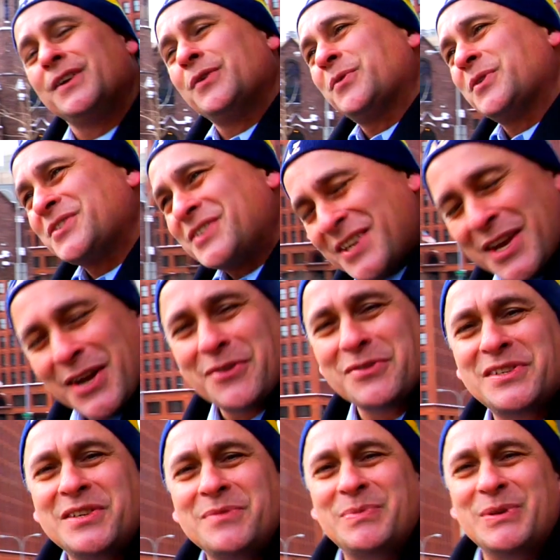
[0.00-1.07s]
Whereas the
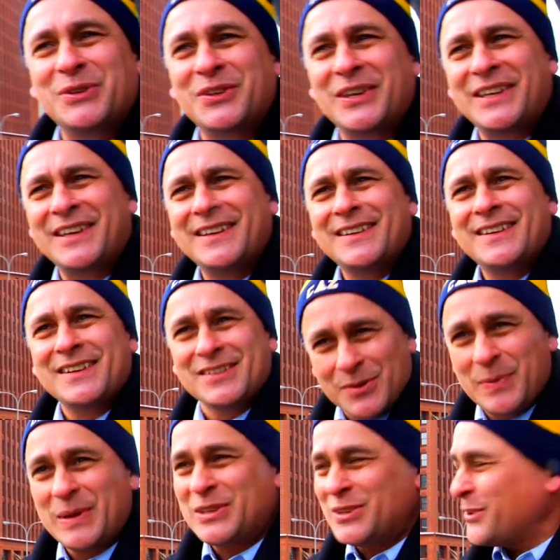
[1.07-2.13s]
Guaranty building is a bit